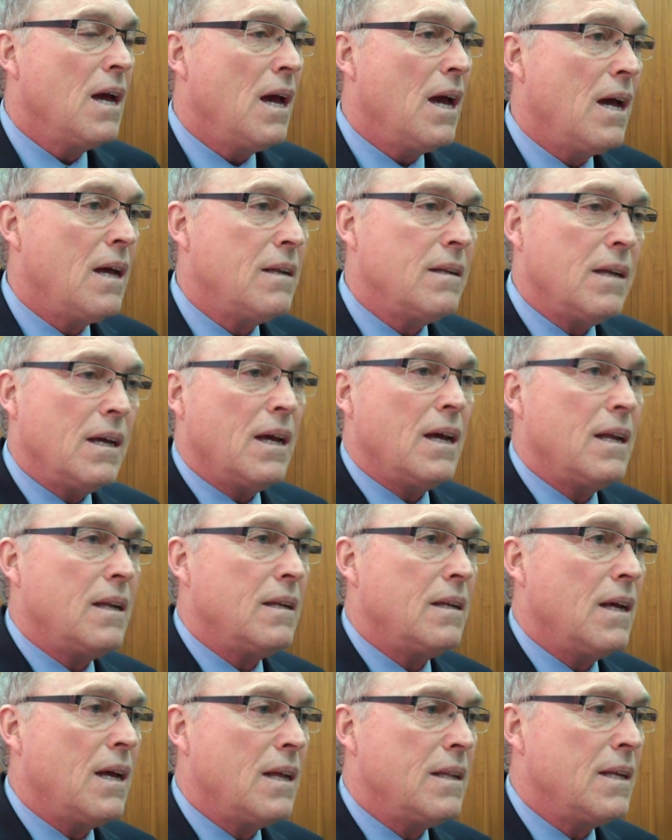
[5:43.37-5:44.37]
and
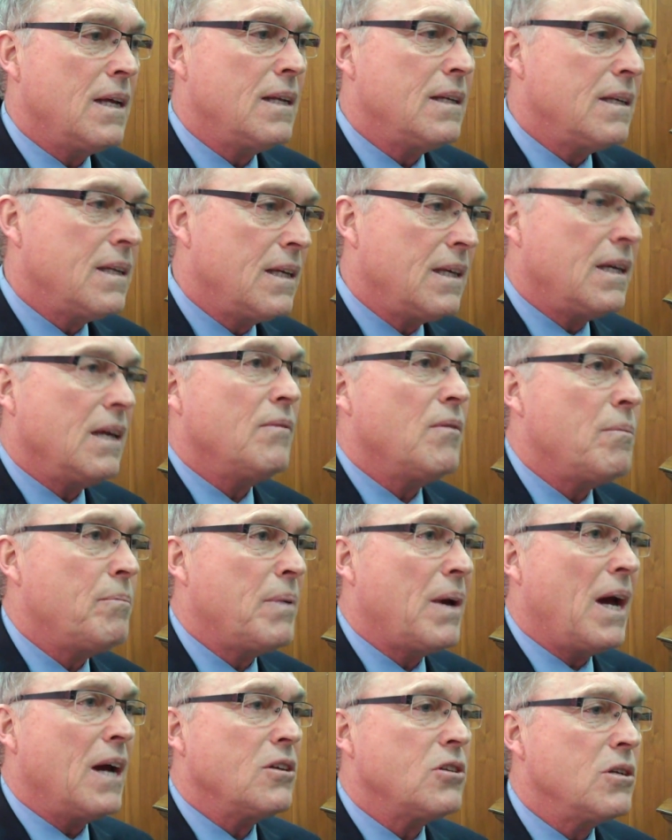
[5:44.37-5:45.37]
then give it
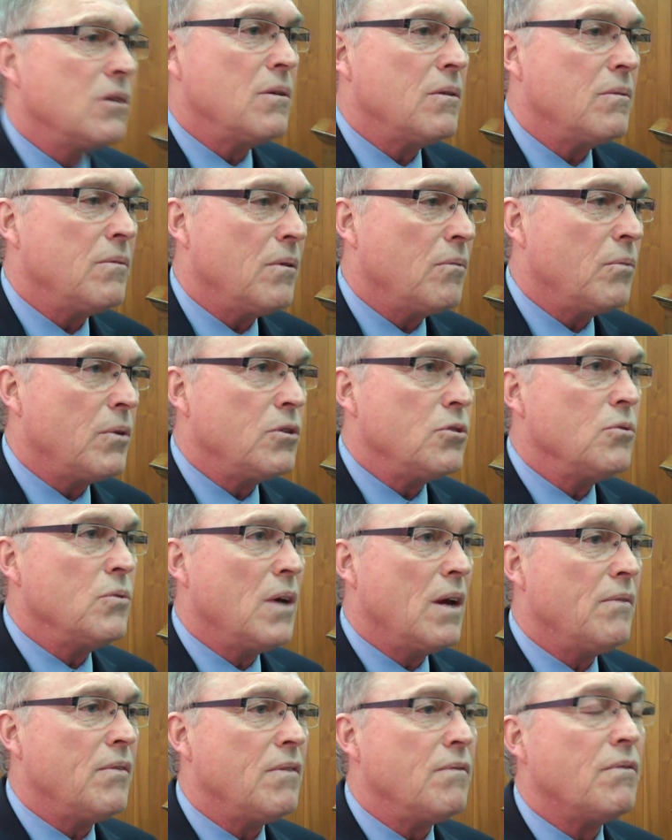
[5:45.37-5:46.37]
back to you when you
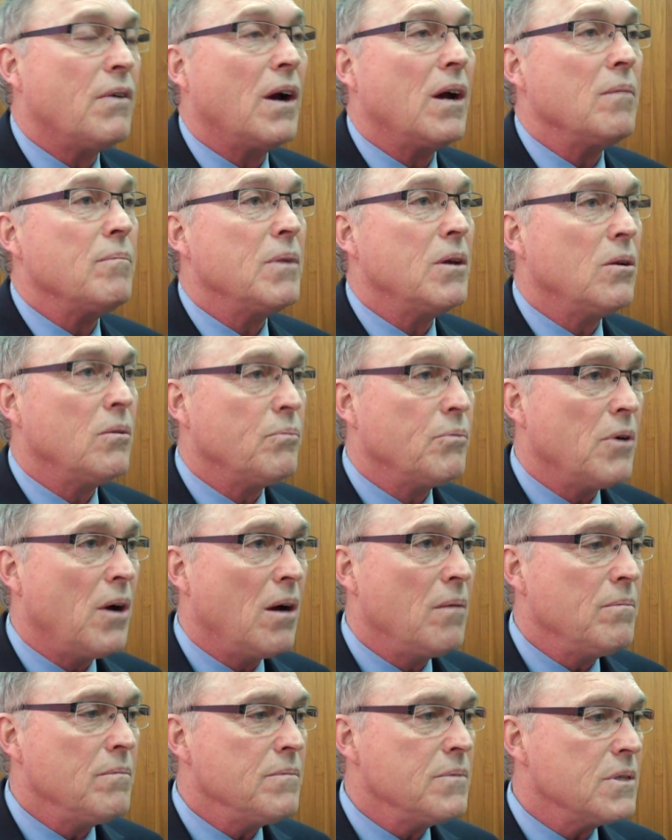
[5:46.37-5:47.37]
have environmental
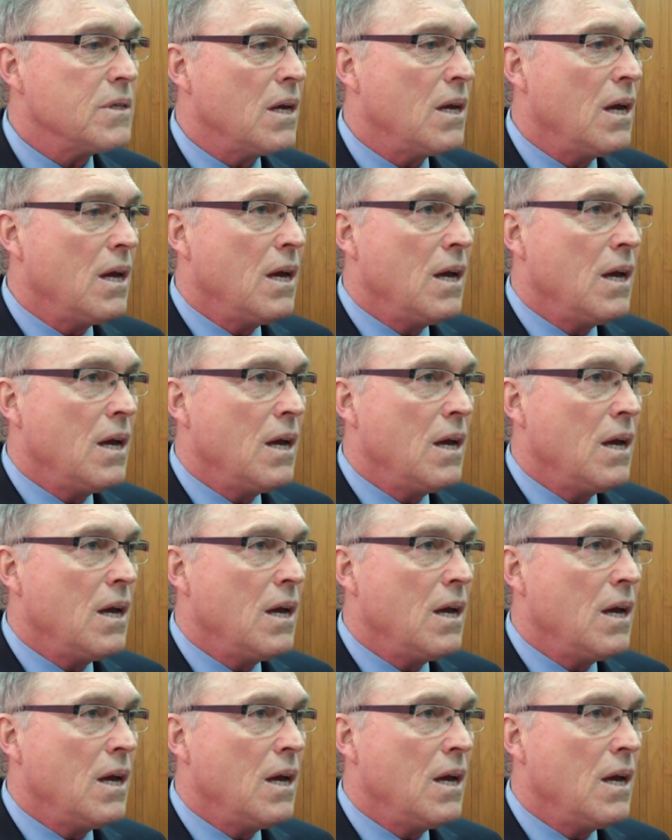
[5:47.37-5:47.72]
problems